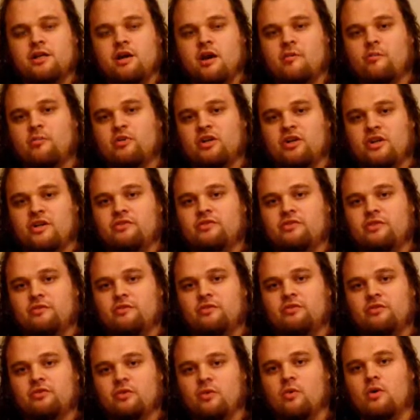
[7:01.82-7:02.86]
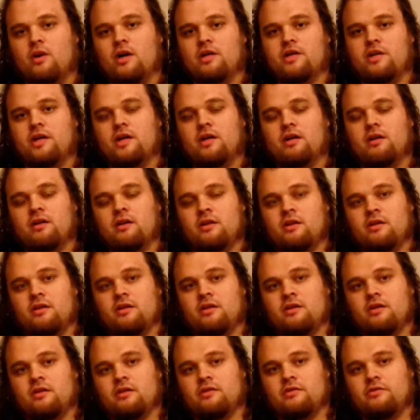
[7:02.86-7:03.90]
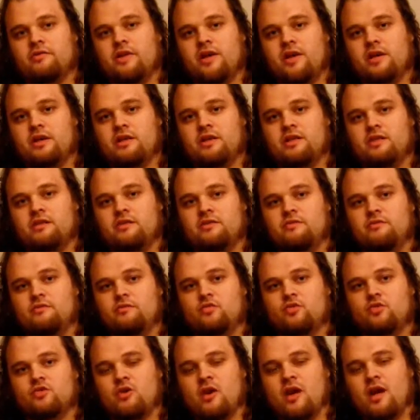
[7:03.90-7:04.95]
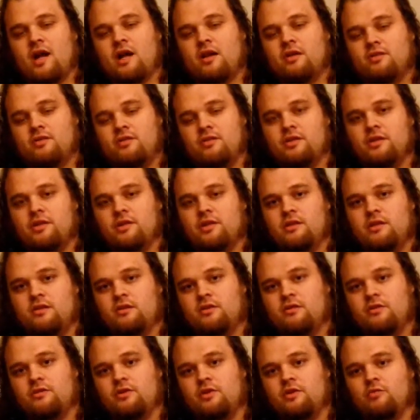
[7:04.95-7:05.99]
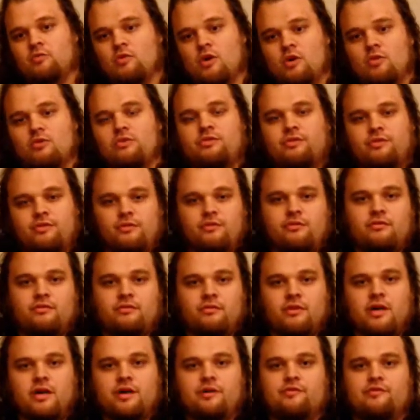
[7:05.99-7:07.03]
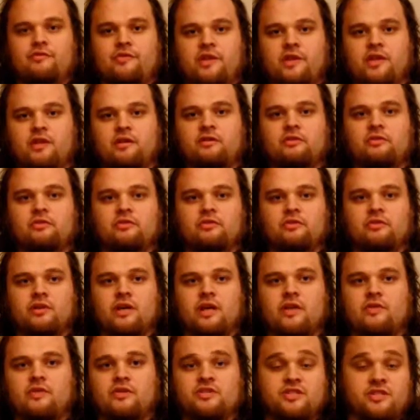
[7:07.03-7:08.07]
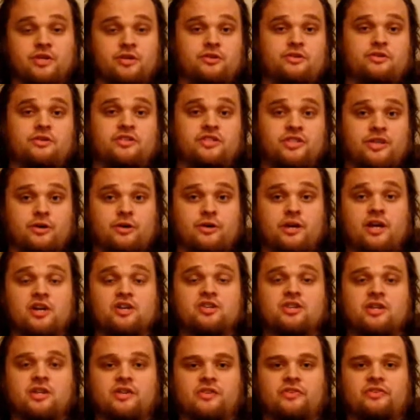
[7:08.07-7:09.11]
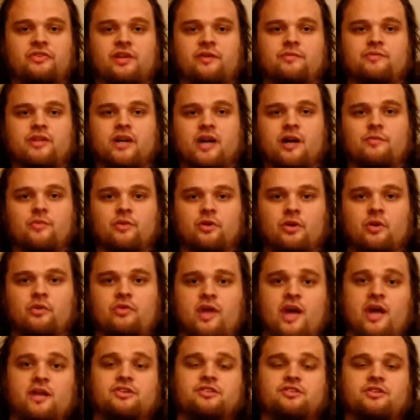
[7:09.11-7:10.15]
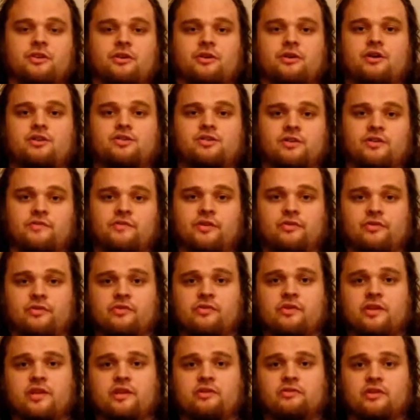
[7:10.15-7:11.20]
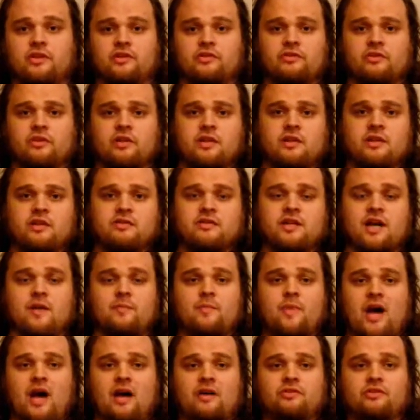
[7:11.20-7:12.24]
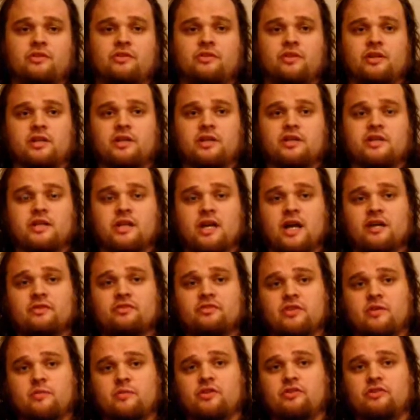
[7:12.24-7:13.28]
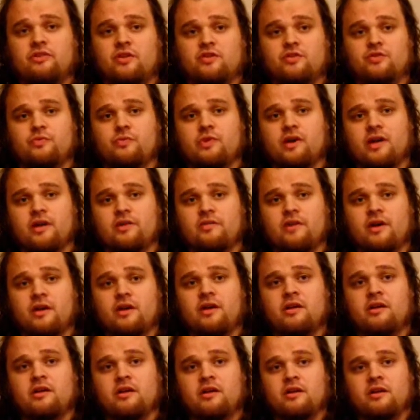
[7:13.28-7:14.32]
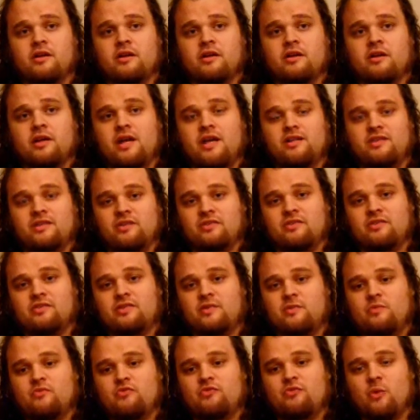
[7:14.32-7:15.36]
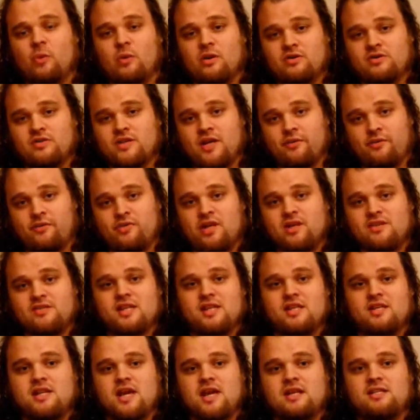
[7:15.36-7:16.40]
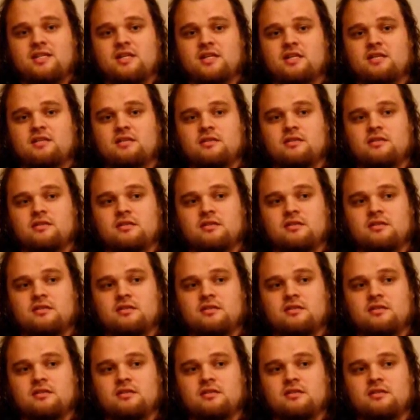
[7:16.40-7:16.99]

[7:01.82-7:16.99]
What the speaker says: comprehensive story that can track the growth of things and the deterioration at the same time, the growth and deterioration of different things as time passes, and connects them in such a way that it doesn't seem forced. Everything's connected